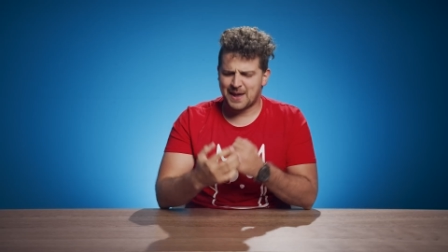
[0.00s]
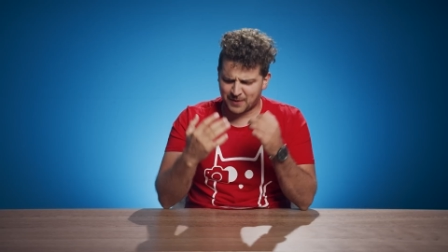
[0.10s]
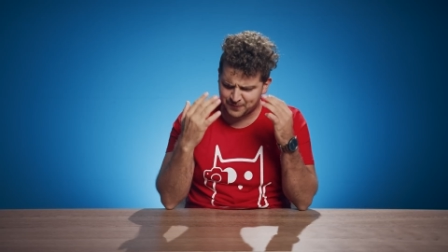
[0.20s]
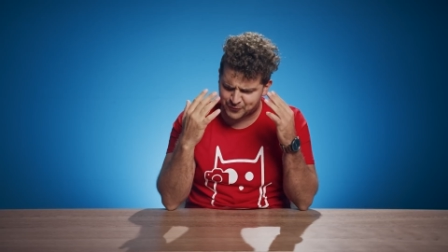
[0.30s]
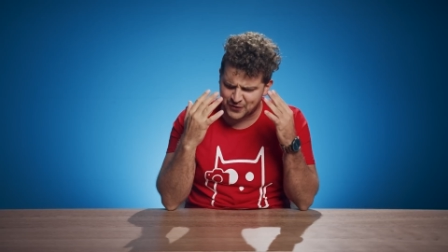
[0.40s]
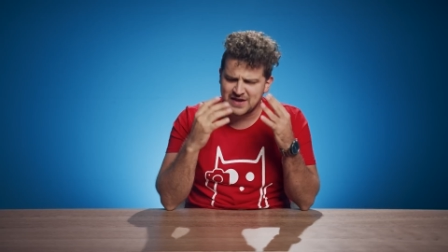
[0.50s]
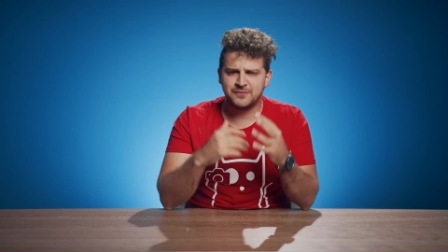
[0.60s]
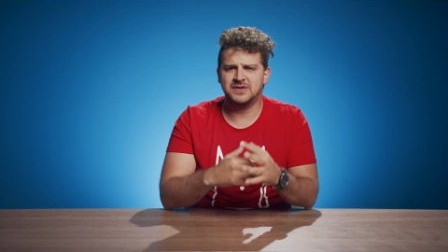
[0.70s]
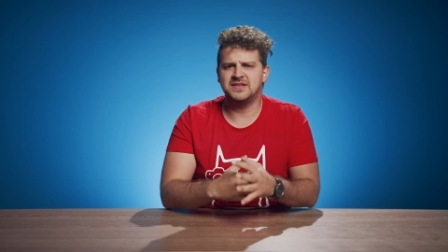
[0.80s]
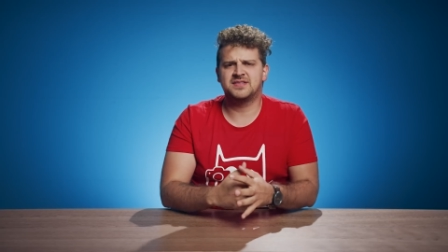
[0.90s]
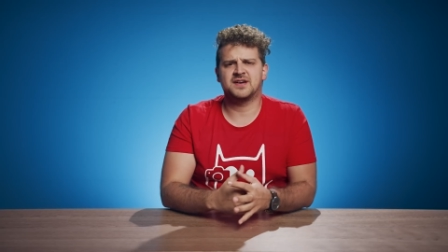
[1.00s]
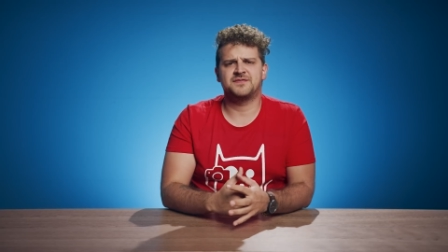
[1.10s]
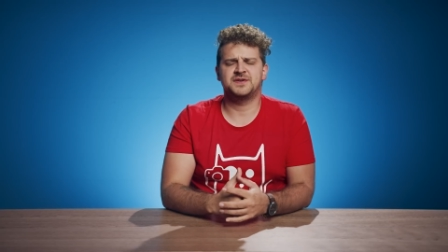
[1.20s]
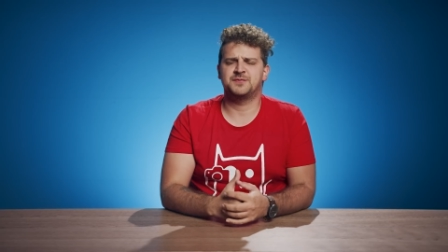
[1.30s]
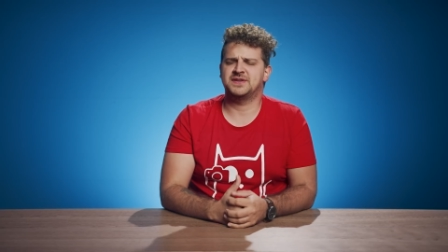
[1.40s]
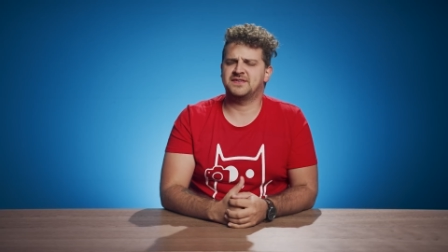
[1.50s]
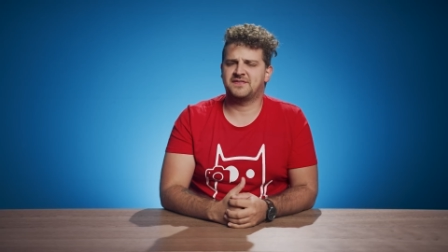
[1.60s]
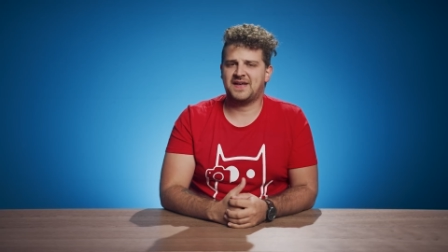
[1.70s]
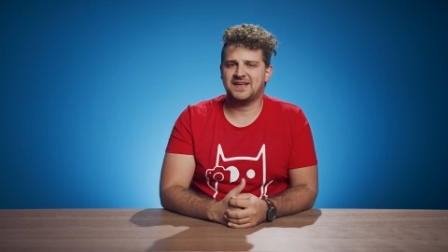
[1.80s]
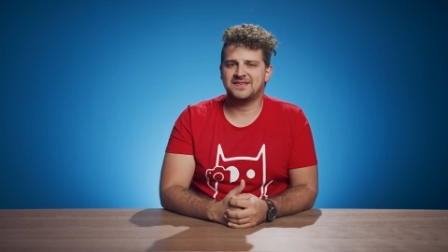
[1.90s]
and my brain really suffered with this
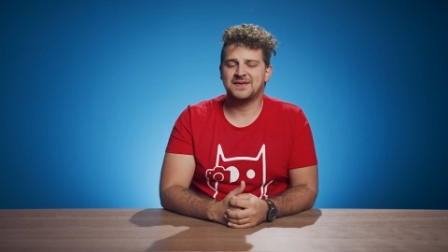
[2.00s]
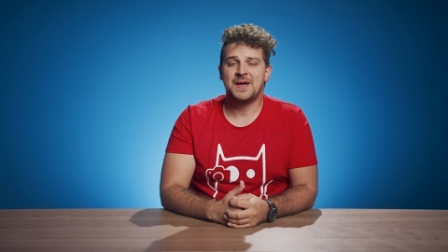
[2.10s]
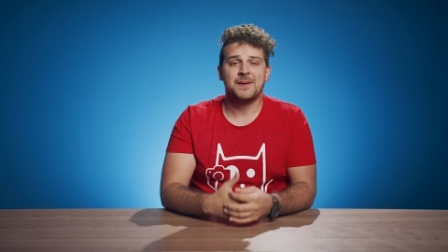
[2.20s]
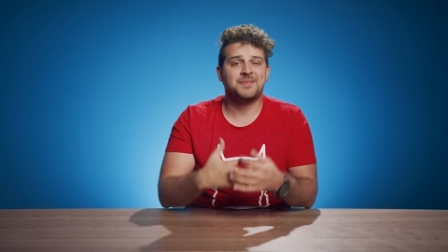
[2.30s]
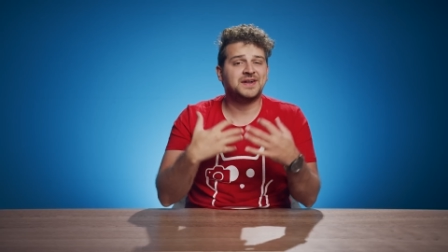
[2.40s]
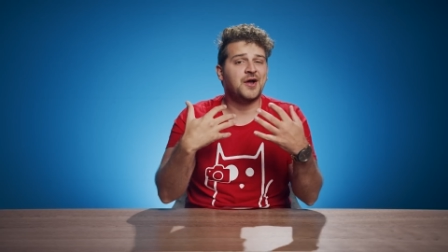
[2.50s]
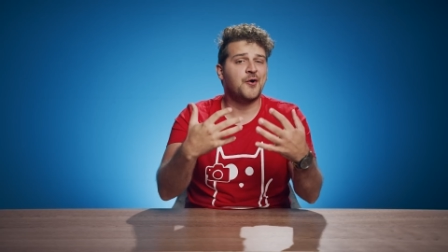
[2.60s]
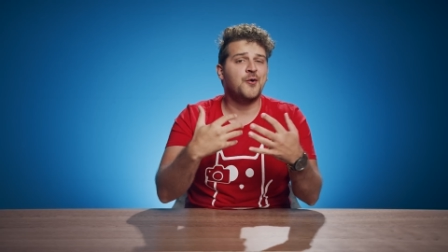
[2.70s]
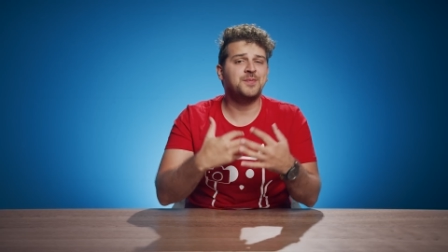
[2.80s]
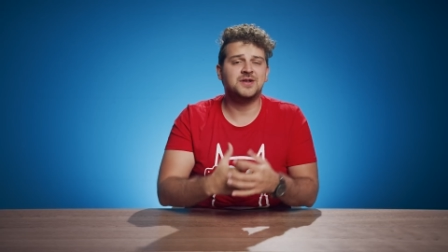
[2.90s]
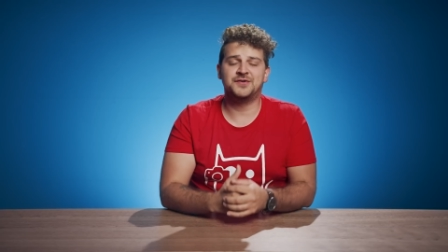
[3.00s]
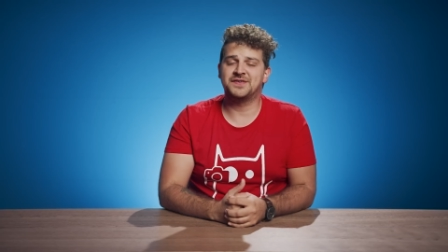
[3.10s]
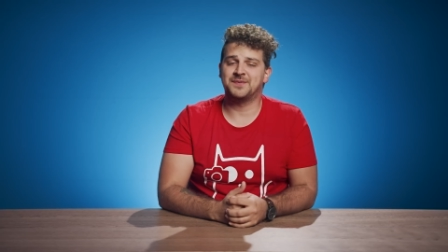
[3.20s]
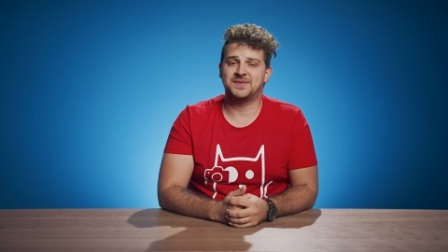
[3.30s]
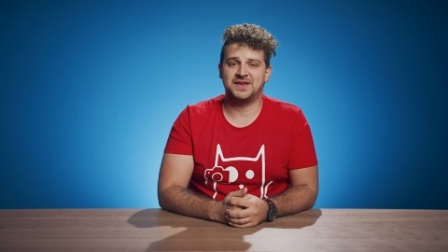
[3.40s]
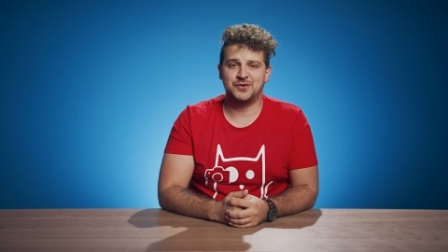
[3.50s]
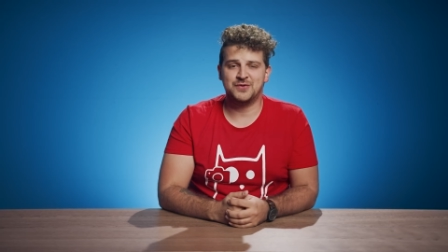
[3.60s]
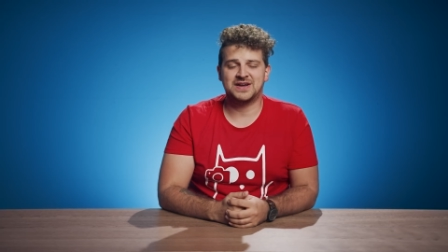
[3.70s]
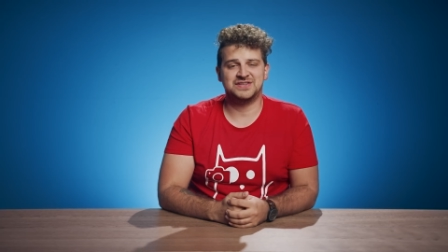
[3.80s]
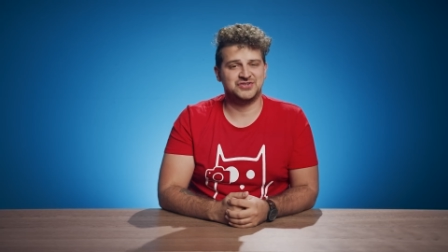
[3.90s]
fact, but I hope you learned something
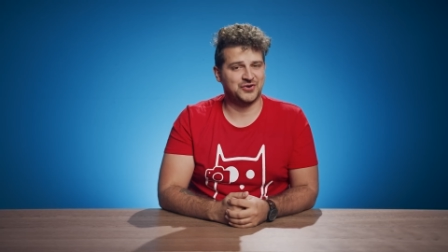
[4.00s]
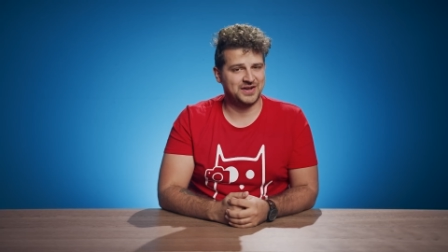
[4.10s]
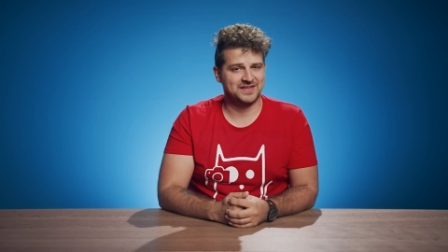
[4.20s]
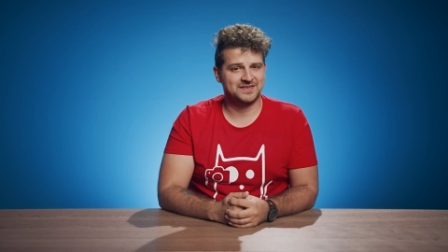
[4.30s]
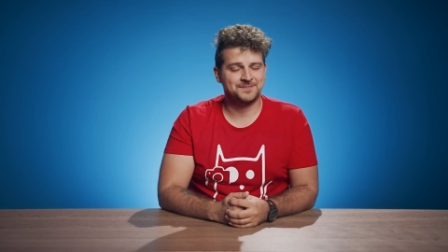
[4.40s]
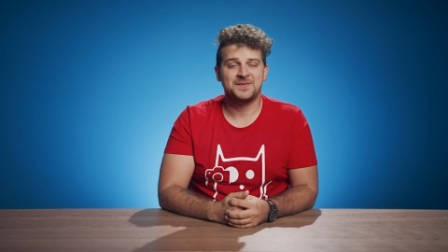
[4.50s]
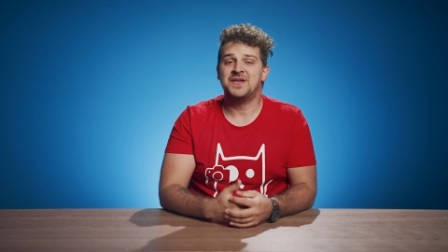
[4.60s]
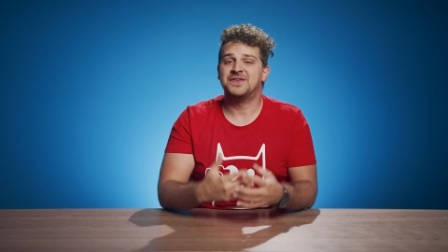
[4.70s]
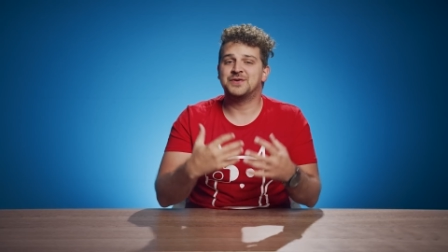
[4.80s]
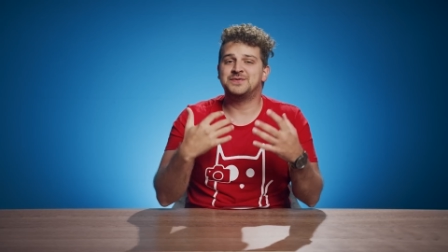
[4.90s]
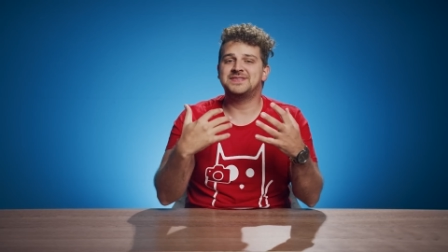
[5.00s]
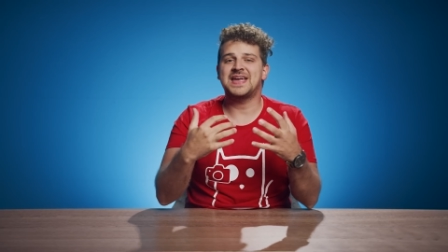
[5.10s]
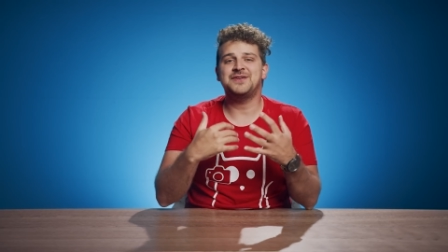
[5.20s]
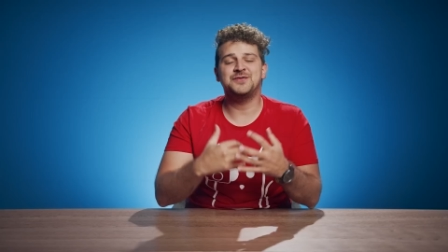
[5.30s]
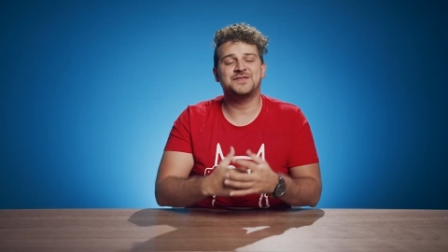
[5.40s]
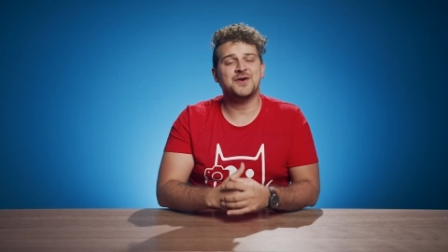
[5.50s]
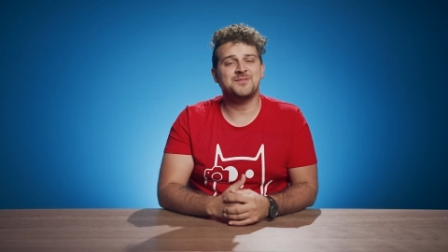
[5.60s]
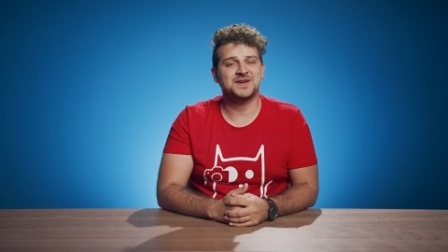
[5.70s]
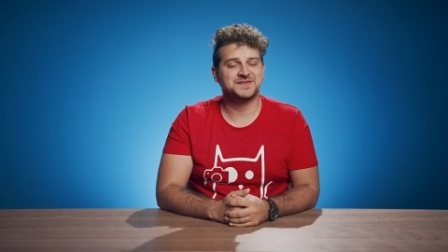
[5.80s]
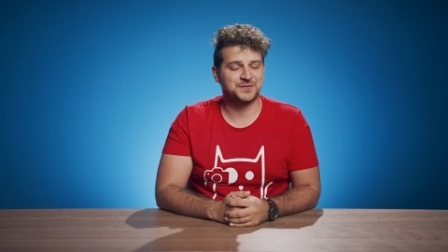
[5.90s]
new and enjoyed it. So thank you so
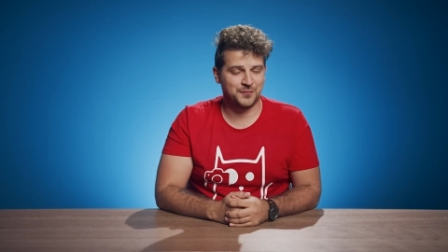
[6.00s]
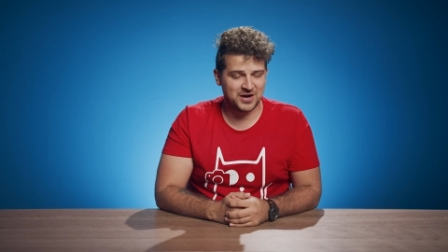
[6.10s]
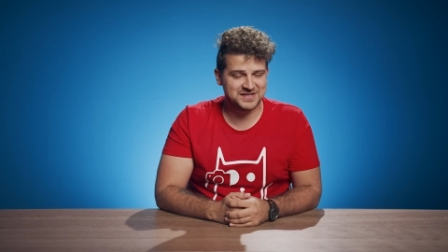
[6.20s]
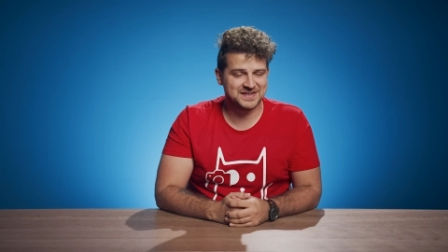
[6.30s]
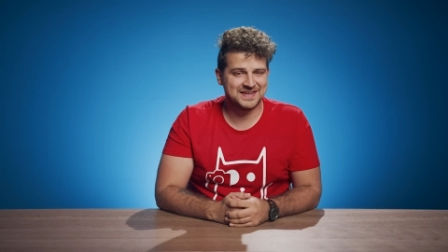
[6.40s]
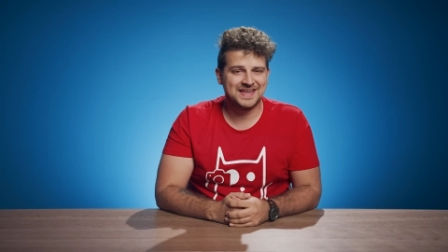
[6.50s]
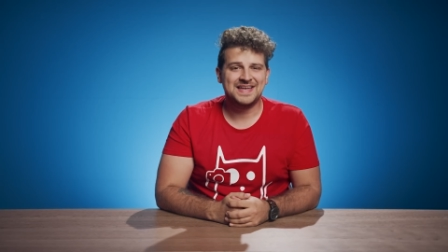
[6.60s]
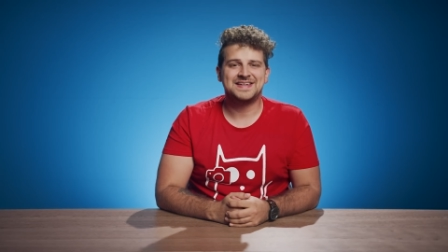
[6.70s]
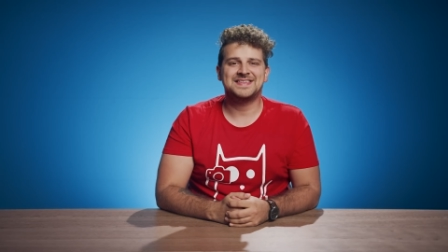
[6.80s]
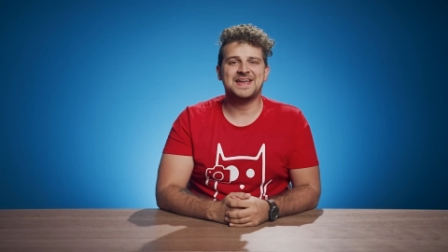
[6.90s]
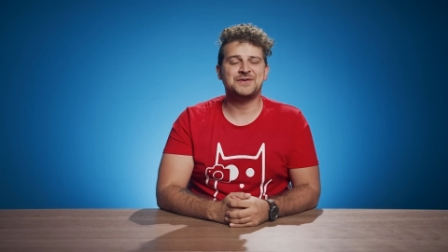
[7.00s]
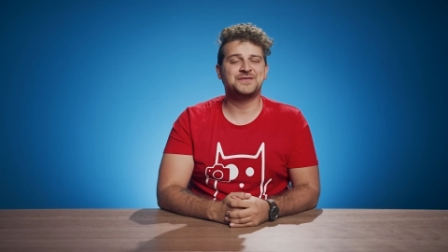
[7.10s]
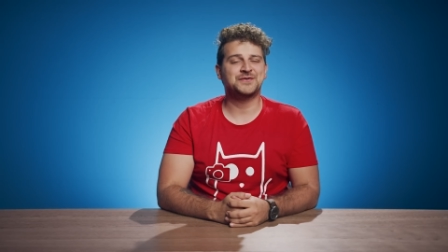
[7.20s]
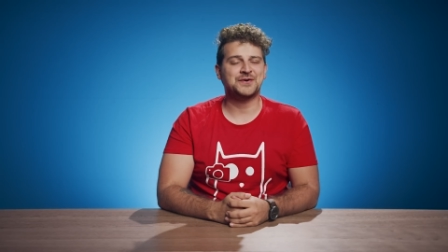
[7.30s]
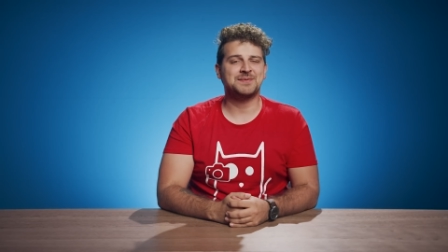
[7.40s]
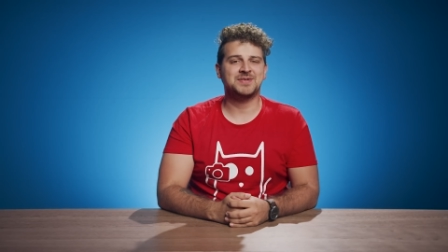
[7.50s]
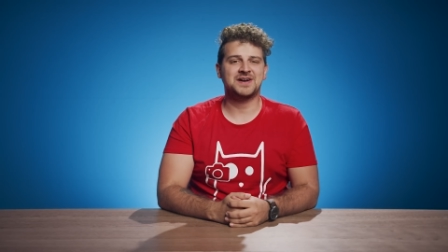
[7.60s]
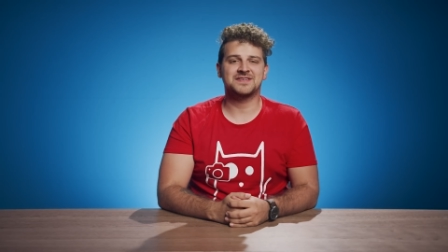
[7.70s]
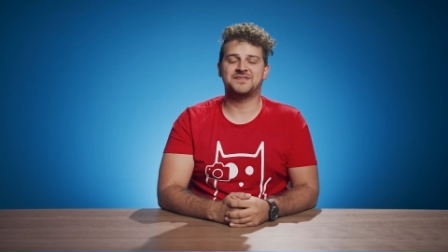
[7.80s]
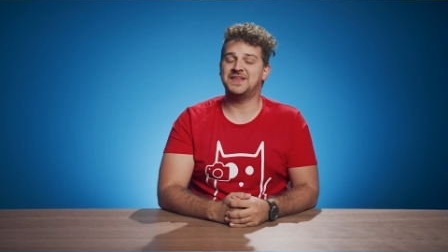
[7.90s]
much for watching, thank you
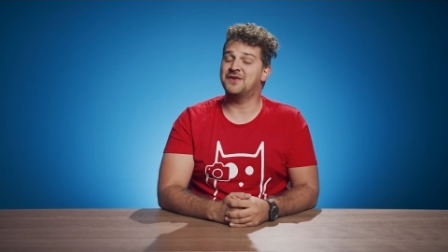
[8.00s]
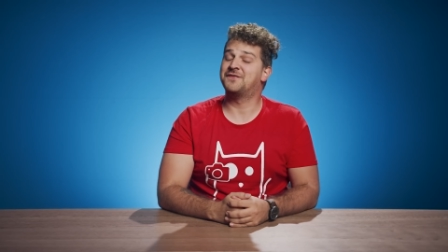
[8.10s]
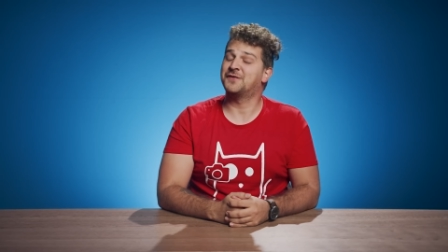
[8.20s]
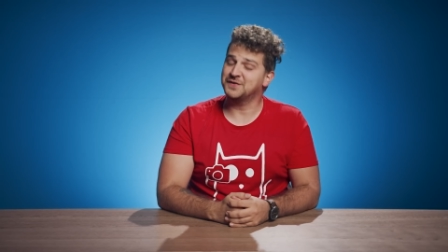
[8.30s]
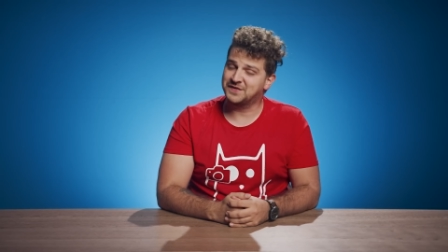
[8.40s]
Storyblocks Video for the